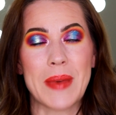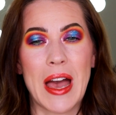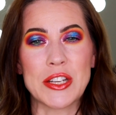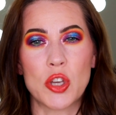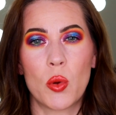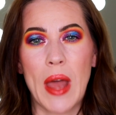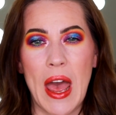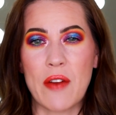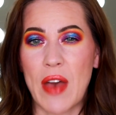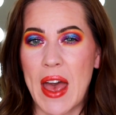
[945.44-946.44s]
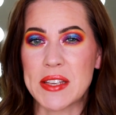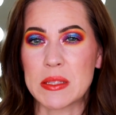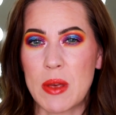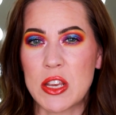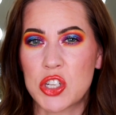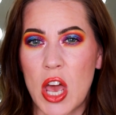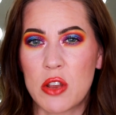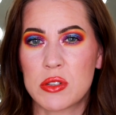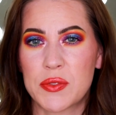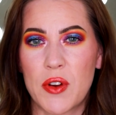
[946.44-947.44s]
I don't have as many
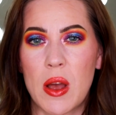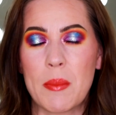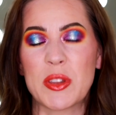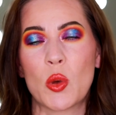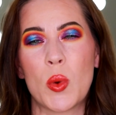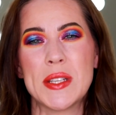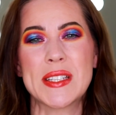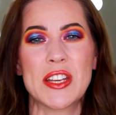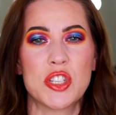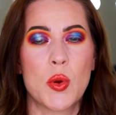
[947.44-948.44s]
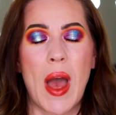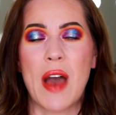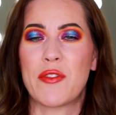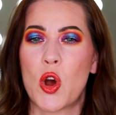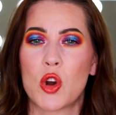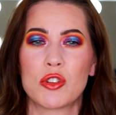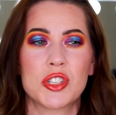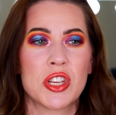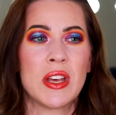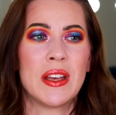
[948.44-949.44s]
shadows from, but the ones I do have
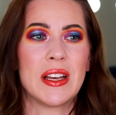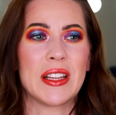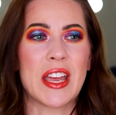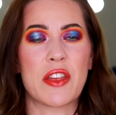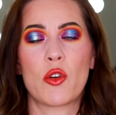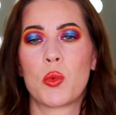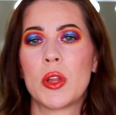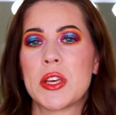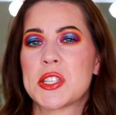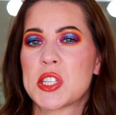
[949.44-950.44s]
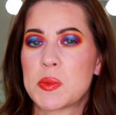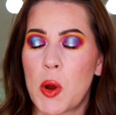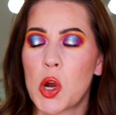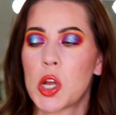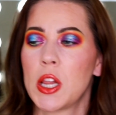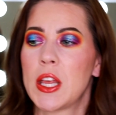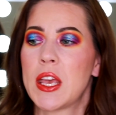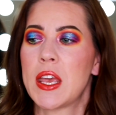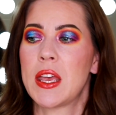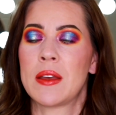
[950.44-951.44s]
aren't like the really
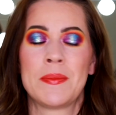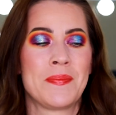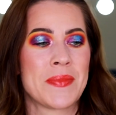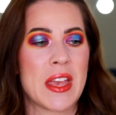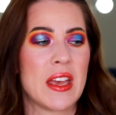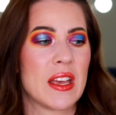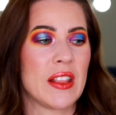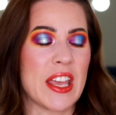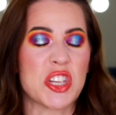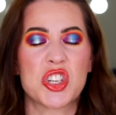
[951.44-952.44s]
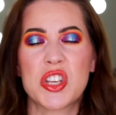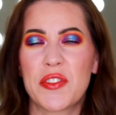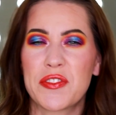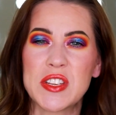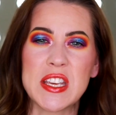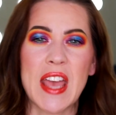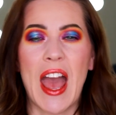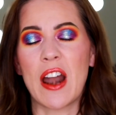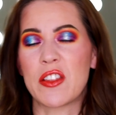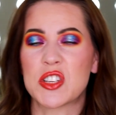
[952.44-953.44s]
sparkly, like shifty,
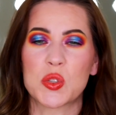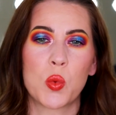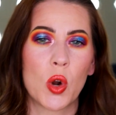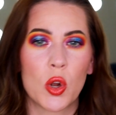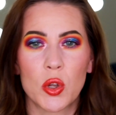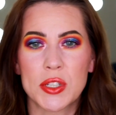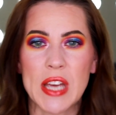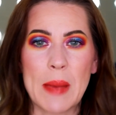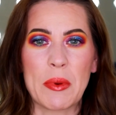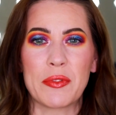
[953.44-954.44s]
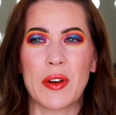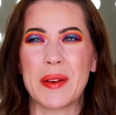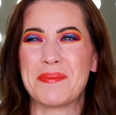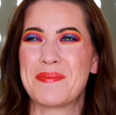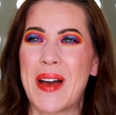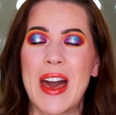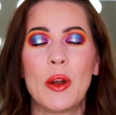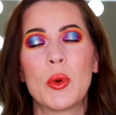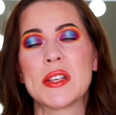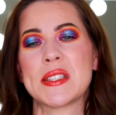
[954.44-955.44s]
out of this world type of, I don't
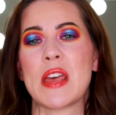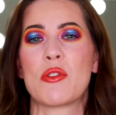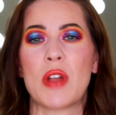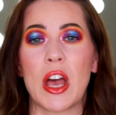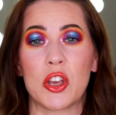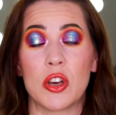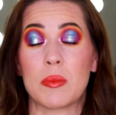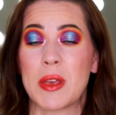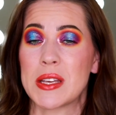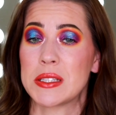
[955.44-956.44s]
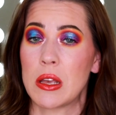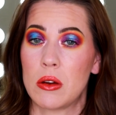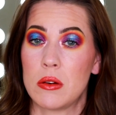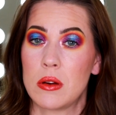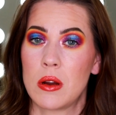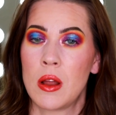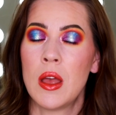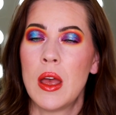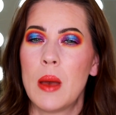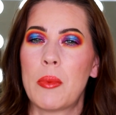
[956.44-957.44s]
want to say they're not good because they are,
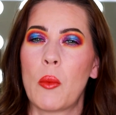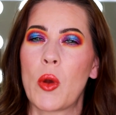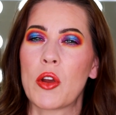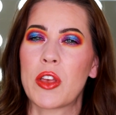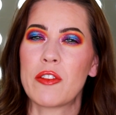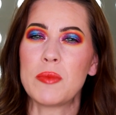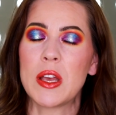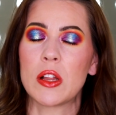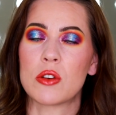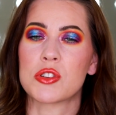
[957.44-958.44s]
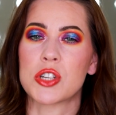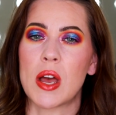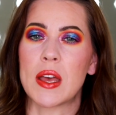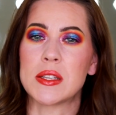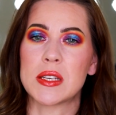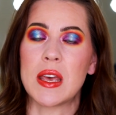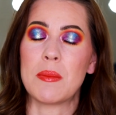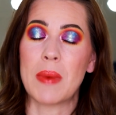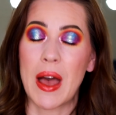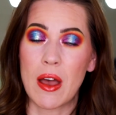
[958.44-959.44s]
but where Give Me Glow shines, in
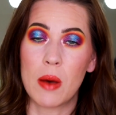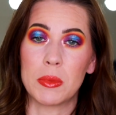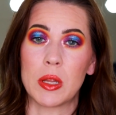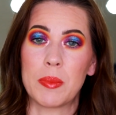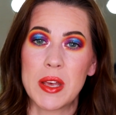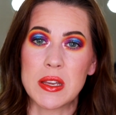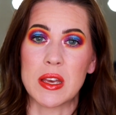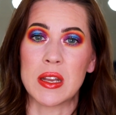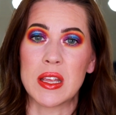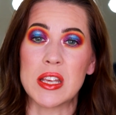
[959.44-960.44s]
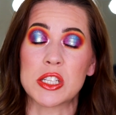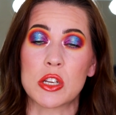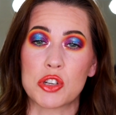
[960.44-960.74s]
my humble opinion, is their